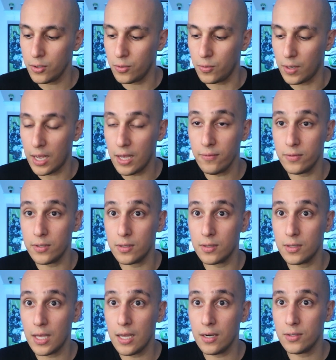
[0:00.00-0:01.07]
you have it.
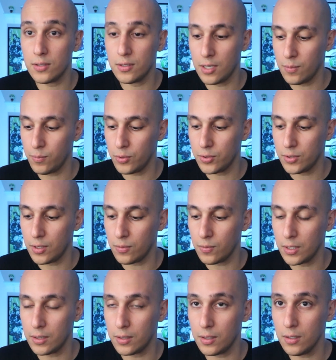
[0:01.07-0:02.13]
That is 10%
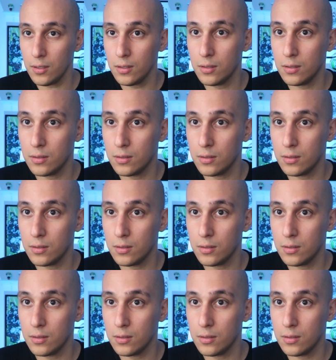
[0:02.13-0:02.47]
right there.